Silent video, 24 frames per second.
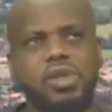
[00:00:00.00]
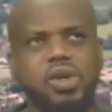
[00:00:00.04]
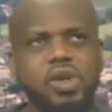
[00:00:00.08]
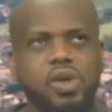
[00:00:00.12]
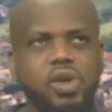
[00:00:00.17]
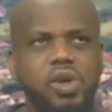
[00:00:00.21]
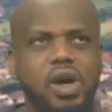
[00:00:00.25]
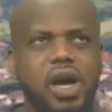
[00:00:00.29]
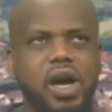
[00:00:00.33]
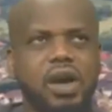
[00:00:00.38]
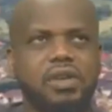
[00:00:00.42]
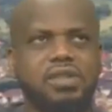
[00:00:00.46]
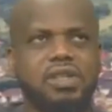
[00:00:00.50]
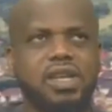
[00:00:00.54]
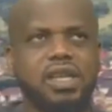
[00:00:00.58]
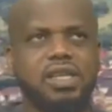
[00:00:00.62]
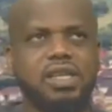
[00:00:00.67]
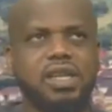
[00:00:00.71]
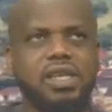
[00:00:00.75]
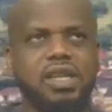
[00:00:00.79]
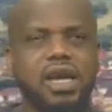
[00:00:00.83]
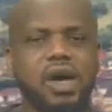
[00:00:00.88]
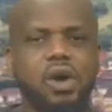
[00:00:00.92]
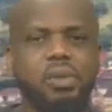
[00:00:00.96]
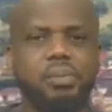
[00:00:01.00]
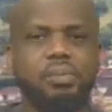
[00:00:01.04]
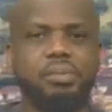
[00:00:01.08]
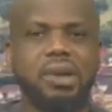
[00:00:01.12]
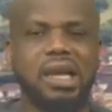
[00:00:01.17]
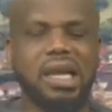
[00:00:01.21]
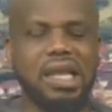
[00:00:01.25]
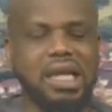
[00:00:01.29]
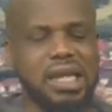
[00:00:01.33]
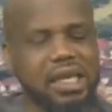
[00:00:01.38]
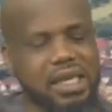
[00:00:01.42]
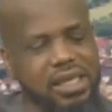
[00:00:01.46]
You have stated how
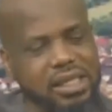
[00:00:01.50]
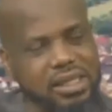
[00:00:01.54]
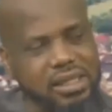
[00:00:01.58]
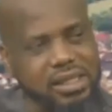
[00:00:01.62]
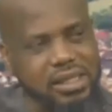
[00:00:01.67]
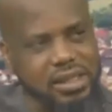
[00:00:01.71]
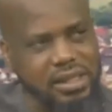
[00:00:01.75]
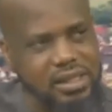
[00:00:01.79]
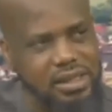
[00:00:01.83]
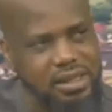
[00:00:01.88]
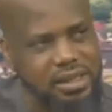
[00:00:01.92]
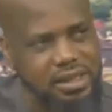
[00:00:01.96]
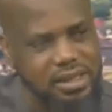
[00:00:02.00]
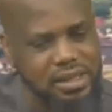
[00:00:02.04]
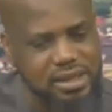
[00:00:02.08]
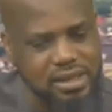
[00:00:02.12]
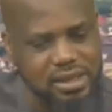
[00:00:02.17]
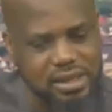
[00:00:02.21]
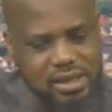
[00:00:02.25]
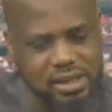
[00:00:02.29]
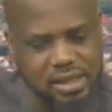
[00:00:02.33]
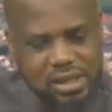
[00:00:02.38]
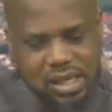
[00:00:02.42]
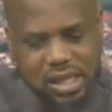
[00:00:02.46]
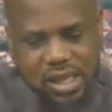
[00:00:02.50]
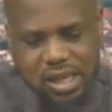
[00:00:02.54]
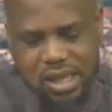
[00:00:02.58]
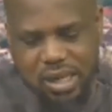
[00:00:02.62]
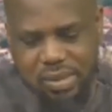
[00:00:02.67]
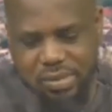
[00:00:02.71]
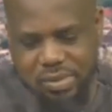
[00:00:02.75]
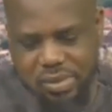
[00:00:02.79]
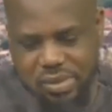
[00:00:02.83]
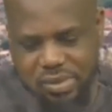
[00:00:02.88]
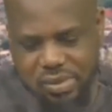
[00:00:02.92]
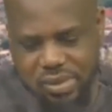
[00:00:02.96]
bleak it is
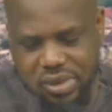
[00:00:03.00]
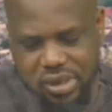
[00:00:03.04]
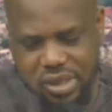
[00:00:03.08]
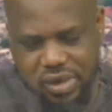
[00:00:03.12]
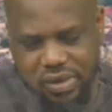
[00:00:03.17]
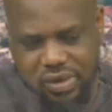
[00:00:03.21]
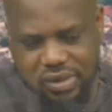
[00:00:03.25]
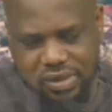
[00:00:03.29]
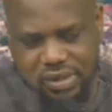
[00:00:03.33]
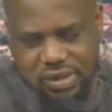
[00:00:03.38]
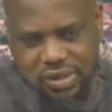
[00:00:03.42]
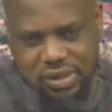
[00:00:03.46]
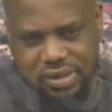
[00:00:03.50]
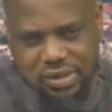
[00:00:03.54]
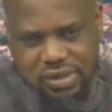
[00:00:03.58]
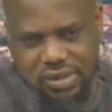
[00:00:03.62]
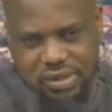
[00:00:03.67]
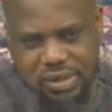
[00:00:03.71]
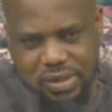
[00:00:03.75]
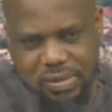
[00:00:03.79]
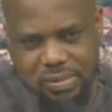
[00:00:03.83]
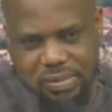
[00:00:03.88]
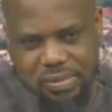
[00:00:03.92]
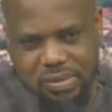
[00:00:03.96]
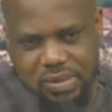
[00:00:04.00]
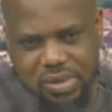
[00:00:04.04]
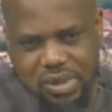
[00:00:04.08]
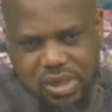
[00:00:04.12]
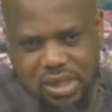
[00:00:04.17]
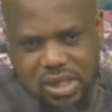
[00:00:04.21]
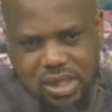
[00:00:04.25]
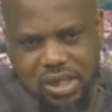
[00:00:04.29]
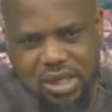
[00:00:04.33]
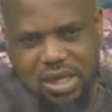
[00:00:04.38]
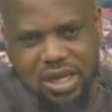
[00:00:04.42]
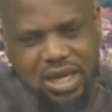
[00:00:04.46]
in our system.
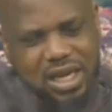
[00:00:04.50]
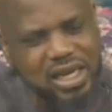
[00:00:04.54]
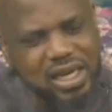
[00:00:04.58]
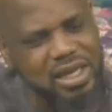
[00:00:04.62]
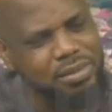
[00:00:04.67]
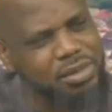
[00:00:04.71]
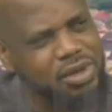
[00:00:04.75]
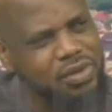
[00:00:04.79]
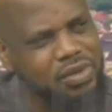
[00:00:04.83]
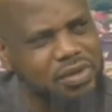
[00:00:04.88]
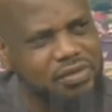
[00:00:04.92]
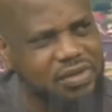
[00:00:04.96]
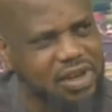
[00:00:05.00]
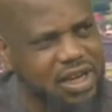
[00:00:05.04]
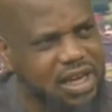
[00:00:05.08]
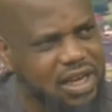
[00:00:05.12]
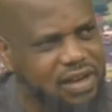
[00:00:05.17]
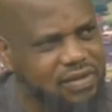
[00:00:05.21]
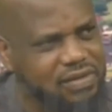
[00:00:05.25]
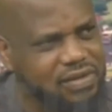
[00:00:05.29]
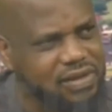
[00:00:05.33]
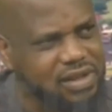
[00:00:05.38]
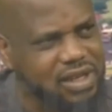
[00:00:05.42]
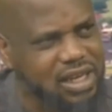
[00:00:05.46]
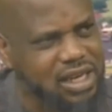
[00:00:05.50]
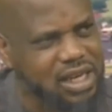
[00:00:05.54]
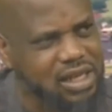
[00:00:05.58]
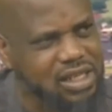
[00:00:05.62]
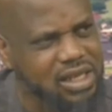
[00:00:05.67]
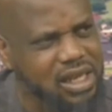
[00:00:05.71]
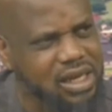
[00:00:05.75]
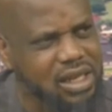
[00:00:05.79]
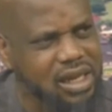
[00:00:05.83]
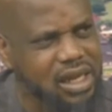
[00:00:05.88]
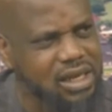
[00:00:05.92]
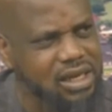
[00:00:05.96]
Can it be revived?
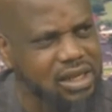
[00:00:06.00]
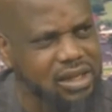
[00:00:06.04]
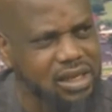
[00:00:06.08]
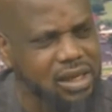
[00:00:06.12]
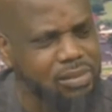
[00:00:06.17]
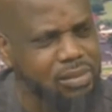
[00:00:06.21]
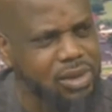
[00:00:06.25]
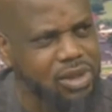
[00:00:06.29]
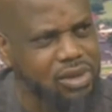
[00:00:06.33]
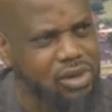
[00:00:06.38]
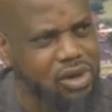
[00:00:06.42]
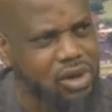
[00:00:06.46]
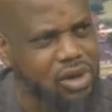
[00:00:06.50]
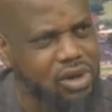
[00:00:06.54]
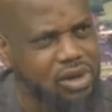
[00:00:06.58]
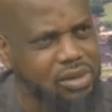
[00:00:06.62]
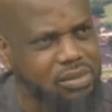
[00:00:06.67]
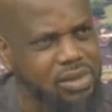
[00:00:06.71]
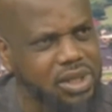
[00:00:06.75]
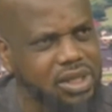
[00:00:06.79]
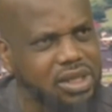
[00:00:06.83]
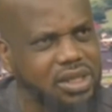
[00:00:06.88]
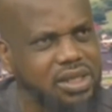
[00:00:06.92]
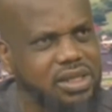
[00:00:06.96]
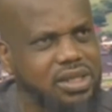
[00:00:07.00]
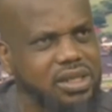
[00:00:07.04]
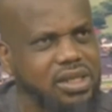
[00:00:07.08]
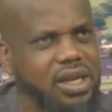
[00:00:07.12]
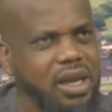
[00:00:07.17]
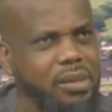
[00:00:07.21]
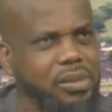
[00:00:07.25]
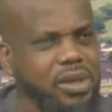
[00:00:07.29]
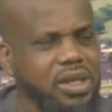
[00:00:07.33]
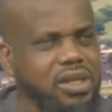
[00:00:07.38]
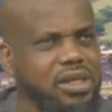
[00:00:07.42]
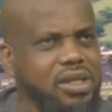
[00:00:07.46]
Can anything be done?
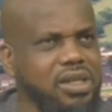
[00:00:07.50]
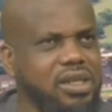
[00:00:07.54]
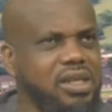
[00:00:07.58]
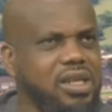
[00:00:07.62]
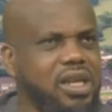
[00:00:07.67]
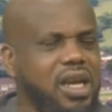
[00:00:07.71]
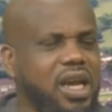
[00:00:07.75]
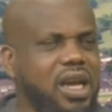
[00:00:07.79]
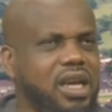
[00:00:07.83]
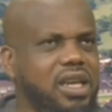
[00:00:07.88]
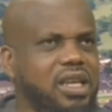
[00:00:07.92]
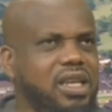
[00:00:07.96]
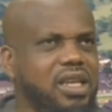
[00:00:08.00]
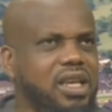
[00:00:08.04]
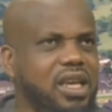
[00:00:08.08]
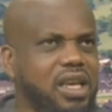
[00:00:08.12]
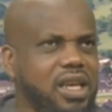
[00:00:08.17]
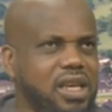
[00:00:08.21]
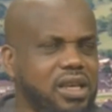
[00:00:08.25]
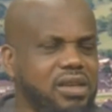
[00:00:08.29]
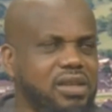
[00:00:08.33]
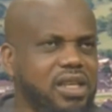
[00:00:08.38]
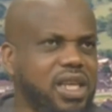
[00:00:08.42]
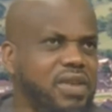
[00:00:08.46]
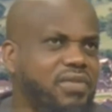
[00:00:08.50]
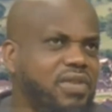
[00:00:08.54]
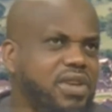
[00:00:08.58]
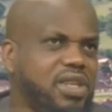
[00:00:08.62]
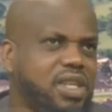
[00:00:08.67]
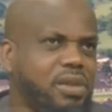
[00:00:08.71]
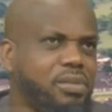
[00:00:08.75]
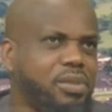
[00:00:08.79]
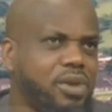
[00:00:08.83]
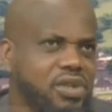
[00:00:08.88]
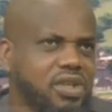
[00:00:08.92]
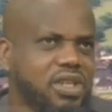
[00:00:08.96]
Because, I mean,
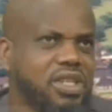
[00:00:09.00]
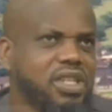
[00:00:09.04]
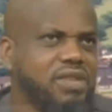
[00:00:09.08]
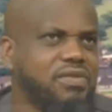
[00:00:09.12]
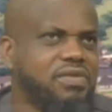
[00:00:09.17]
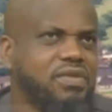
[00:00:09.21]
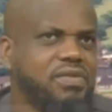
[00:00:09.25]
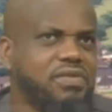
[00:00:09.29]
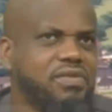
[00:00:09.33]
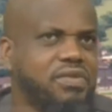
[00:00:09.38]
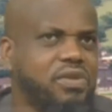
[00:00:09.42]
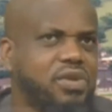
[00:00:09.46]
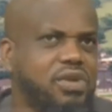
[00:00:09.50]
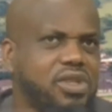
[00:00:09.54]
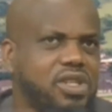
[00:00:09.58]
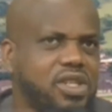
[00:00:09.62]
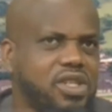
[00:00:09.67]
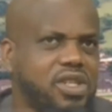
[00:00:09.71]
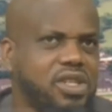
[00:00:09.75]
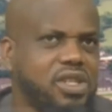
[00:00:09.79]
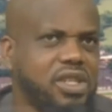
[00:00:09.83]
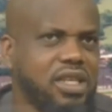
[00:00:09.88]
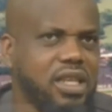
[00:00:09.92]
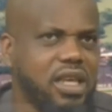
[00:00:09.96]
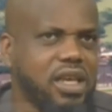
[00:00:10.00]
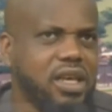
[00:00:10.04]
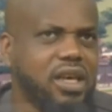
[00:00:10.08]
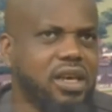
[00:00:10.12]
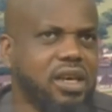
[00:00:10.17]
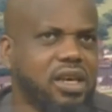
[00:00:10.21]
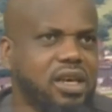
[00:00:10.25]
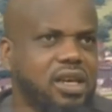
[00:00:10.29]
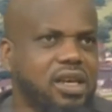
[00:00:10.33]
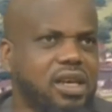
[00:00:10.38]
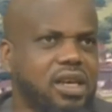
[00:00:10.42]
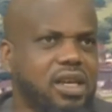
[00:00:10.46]
given the budget, even for this
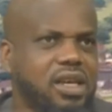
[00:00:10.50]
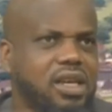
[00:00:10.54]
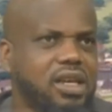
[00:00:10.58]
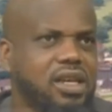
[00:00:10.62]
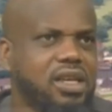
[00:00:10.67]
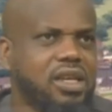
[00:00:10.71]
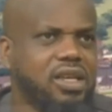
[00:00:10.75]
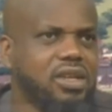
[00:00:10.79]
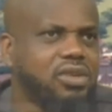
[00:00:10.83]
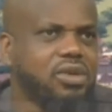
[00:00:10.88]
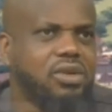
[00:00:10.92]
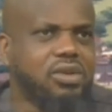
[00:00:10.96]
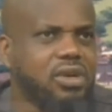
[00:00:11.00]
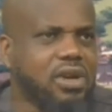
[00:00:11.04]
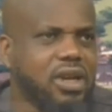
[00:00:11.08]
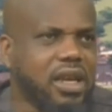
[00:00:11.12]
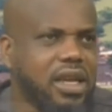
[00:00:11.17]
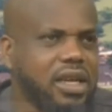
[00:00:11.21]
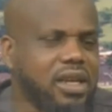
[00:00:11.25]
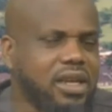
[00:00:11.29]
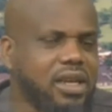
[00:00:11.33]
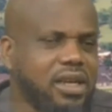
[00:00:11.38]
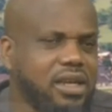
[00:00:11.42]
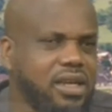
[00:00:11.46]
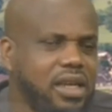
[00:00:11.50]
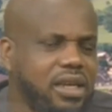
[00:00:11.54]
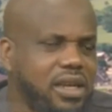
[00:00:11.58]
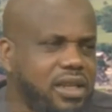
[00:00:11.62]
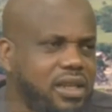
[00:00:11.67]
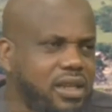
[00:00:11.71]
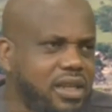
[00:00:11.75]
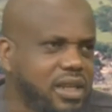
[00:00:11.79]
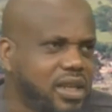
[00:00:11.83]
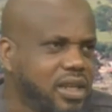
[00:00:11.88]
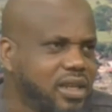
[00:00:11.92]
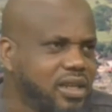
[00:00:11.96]
year, it doesn't look
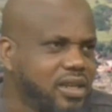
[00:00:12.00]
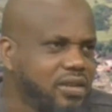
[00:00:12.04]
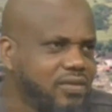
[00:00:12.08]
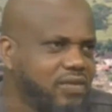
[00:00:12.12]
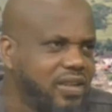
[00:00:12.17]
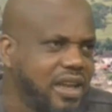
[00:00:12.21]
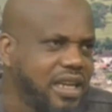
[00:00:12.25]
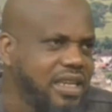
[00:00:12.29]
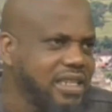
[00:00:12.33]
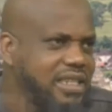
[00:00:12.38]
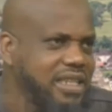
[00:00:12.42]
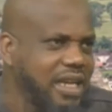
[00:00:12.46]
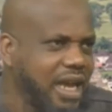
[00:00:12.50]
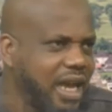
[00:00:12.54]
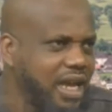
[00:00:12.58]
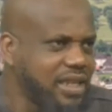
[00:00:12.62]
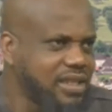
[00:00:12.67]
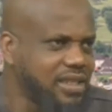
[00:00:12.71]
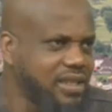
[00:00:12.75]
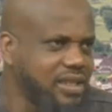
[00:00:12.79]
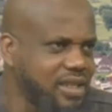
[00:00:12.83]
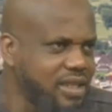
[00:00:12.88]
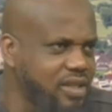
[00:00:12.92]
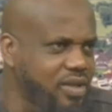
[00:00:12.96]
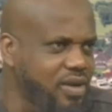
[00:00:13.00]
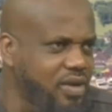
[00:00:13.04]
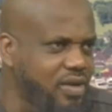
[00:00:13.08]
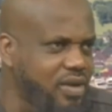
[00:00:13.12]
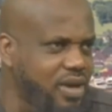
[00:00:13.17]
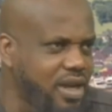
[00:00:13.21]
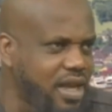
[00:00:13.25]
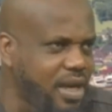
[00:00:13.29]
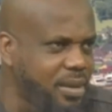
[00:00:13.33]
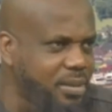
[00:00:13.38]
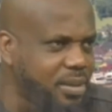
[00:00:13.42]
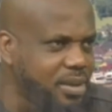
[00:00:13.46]
like anything fantastic
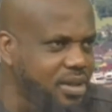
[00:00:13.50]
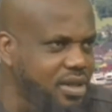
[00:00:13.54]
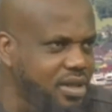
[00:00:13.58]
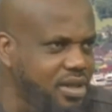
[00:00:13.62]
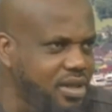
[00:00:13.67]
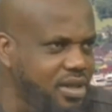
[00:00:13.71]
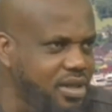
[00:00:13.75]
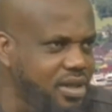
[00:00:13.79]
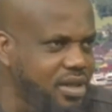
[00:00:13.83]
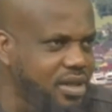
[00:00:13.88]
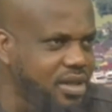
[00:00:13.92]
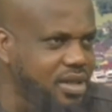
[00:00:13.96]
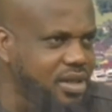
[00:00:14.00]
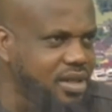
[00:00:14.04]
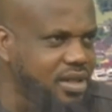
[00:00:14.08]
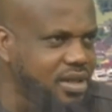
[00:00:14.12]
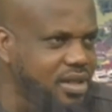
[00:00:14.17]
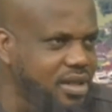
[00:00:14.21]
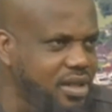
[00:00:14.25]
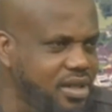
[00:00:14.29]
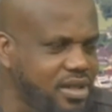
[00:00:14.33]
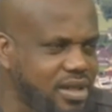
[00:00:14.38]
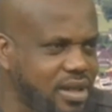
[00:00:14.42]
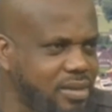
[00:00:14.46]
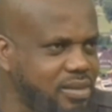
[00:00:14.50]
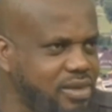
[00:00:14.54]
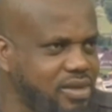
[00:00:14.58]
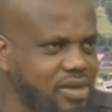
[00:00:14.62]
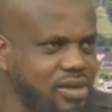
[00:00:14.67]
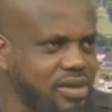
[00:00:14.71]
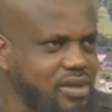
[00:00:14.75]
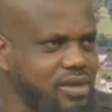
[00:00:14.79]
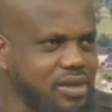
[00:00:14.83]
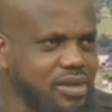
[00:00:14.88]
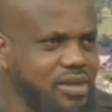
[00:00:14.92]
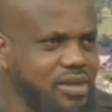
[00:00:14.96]
is going to happen, except